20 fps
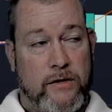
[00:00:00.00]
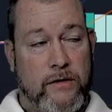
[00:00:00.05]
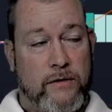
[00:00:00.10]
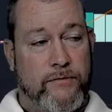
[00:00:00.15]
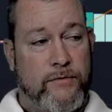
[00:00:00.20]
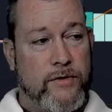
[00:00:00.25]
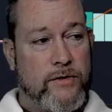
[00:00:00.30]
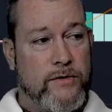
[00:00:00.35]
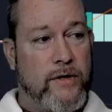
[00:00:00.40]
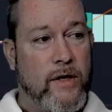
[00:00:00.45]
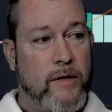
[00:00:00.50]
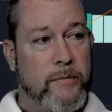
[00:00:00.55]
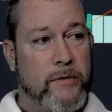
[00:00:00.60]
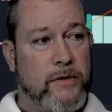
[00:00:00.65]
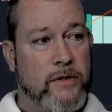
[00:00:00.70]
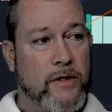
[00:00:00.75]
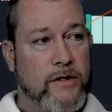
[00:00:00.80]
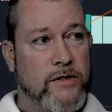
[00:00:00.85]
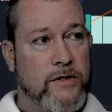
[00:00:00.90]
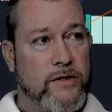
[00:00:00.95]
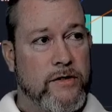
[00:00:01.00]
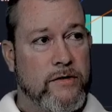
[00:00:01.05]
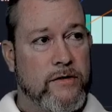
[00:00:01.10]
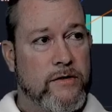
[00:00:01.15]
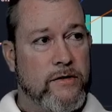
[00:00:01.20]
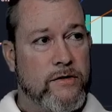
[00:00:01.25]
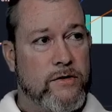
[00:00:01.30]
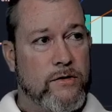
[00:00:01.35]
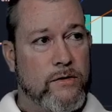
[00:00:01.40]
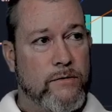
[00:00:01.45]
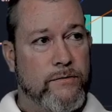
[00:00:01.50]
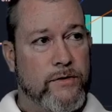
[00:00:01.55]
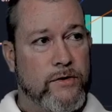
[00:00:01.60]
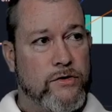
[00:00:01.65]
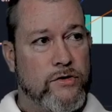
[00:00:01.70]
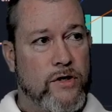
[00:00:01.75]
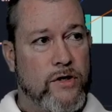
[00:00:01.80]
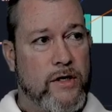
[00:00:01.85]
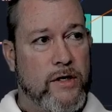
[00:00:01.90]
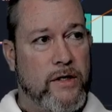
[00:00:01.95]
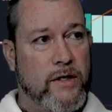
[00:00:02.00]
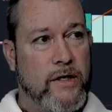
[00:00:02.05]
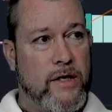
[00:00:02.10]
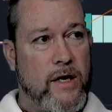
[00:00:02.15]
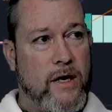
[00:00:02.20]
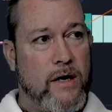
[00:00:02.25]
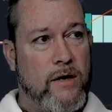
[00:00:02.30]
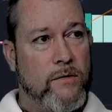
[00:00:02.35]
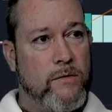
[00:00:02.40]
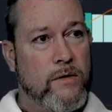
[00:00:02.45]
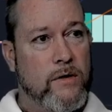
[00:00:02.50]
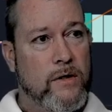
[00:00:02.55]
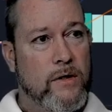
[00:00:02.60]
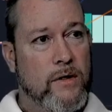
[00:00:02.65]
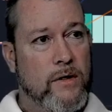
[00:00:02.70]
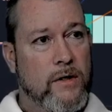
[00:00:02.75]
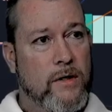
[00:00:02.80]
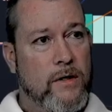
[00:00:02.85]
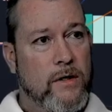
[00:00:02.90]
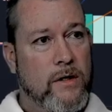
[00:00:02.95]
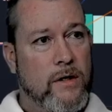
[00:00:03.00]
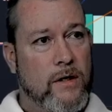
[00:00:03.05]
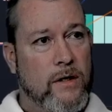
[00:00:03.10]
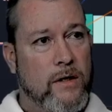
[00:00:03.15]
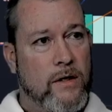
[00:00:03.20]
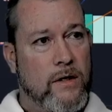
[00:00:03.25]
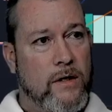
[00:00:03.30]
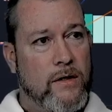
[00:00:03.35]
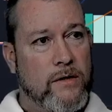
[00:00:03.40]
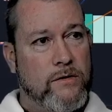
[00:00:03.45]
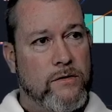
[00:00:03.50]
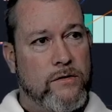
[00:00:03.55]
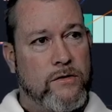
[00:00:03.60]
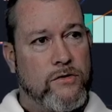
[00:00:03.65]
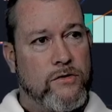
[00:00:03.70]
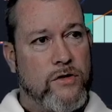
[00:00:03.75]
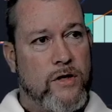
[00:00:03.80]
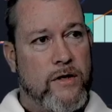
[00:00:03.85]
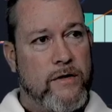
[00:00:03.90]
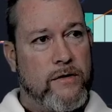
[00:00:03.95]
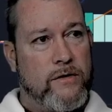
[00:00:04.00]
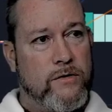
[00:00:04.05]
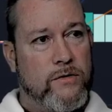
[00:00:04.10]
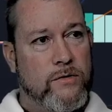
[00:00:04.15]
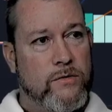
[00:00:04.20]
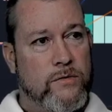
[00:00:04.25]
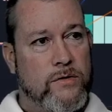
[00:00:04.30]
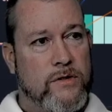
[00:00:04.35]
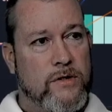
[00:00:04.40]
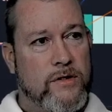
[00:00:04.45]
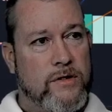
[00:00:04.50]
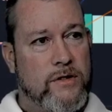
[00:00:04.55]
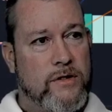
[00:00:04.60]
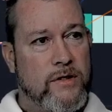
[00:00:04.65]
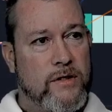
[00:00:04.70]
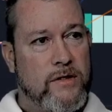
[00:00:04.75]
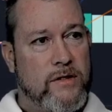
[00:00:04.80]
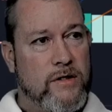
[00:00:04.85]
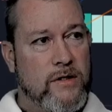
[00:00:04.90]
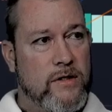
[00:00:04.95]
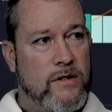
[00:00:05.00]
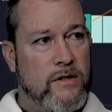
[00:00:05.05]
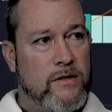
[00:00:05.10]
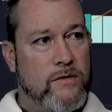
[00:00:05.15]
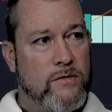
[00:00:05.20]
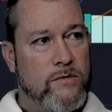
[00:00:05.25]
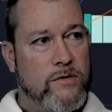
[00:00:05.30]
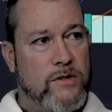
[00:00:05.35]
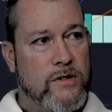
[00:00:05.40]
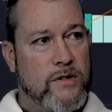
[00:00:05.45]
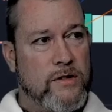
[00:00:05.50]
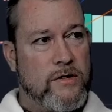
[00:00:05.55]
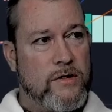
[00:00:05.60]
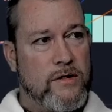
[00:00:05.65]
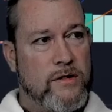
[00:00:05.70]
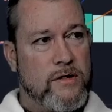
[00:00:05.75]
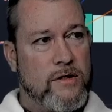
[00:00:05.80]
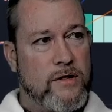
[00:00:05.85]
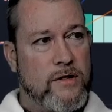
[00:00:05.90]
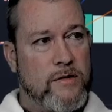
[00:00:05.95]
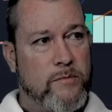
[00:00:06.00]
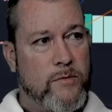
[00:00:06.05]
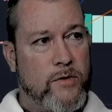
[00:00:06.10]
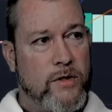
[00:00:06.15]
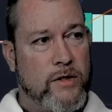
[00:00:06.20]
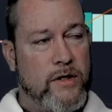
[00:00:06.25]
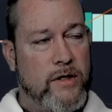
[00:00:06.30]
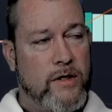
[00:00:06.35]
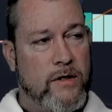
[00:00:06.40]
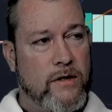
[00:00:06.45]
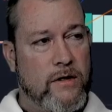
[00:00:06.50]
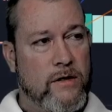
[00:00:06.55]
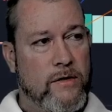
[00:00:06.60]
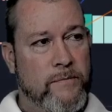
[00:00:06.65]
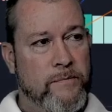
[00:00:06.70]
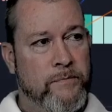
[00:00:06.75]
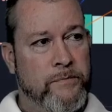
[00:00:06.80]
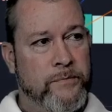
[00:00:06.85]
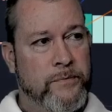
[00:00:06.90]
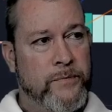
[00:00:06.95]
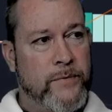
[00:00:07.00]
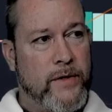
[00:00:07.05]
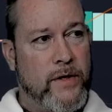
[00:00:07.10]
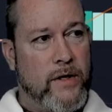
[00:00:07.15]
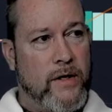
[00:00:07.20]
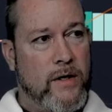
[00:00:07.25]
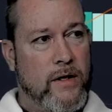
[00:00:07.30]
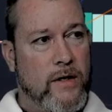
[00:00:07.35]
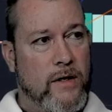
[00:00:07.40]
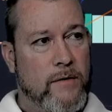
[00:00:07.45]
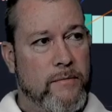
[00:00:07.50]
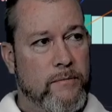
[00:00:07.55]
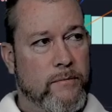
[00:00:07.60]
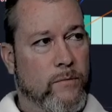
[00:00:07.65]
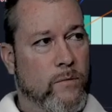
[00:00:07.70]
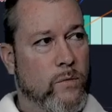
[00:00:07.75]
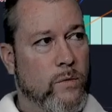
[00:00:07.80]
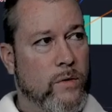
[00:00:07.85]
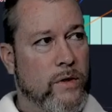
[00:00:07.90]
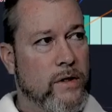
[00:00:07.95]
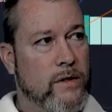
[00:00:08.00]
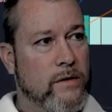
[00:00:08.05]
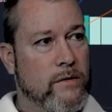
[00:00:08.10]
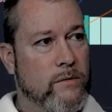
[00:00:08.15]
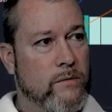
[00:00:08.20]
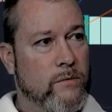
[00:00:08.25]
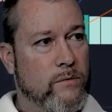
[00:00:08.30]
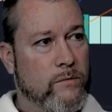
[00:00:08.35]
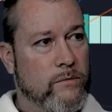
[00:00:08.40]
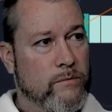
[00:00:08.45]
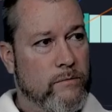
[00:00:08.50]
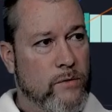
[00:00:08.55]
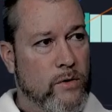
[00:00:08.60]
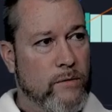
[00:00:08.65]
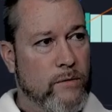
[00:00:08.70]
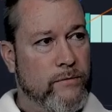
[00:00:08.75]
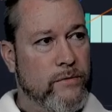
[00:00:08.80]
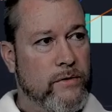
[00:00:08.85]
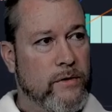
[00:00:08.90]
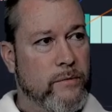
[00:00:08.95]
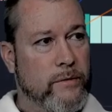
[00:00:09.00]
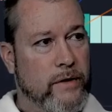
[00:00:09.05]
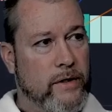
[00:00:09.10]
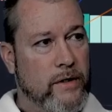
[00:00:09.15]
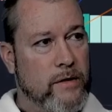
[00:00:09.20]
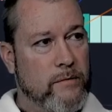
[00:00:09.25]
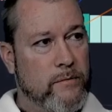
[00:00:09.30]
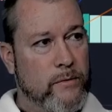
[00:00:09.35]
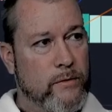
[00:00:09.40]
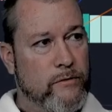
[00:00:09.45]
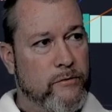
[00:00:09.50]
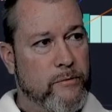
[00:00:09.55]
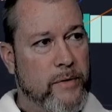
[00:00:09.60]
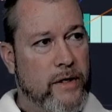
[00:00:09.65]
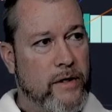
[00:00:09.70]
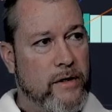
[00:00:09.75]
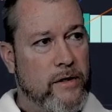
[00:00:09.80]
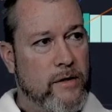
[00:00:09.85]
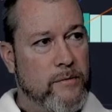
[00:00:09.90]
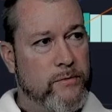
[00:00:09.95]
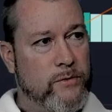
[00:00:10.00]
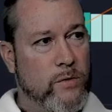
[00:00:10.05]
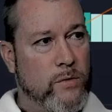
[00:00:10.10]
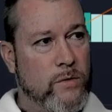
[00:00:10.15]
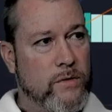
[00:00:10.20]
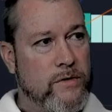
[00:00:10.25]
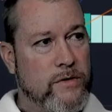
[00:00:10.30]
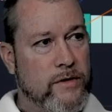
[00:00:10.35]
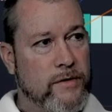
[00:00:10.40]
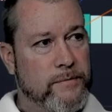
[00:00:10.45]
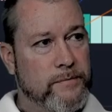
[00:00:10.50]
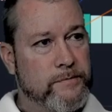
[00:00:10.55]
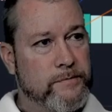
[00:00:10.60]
the first time it touches. So if you're trying to get out, you can try the 260 to 266 mark here, when hopefully we get a move back up towards it.